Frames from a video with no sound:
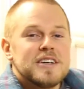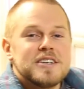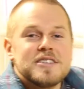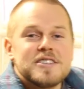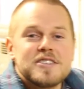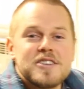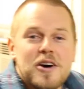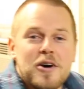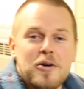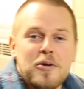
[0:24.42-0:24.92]

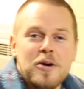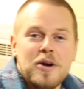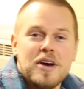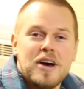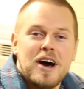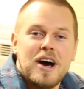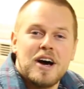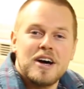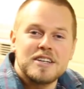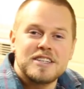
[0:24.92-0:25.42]
So
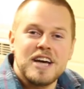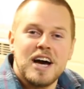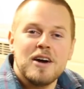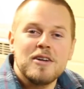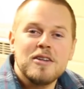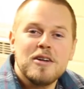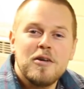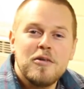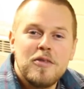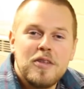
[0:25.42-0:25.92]
uh,
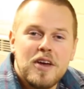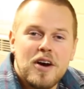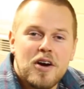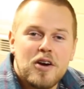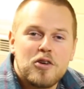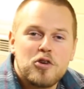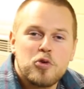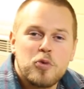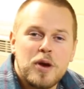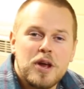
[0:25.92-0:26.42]
download the
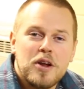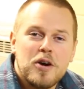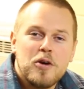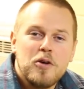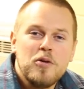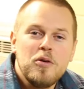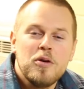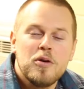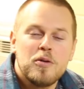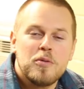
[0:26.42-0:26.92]

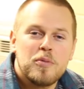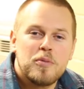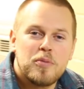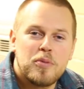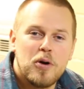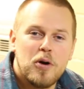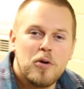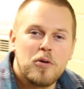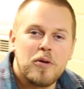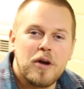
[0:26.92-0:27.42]
Arduino
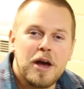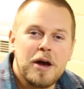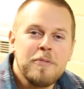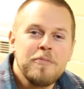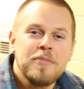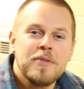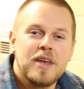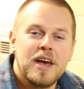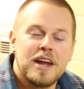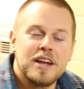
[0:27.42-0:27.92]

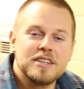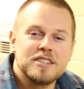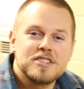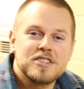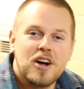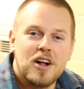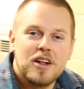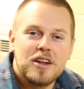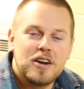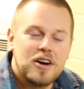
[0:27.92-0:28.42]
program and
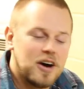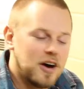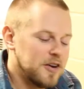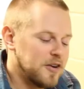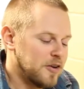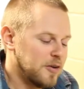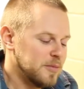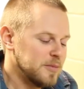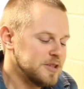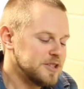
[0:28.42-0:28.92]
install it on
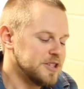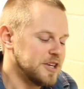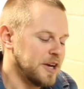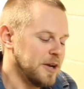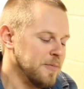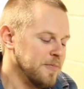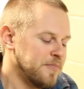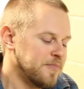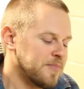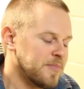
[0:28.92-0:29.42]
your
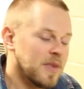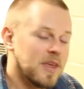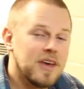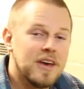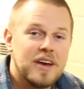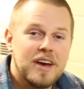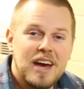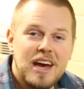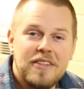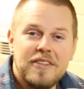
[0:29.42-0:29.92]
machine,
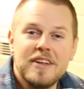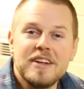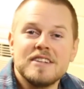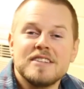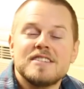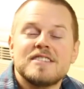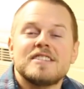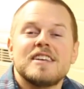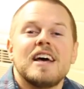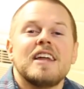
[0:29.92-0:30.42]
and then
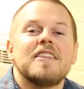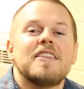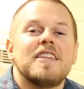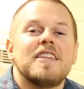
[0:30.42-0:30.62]
set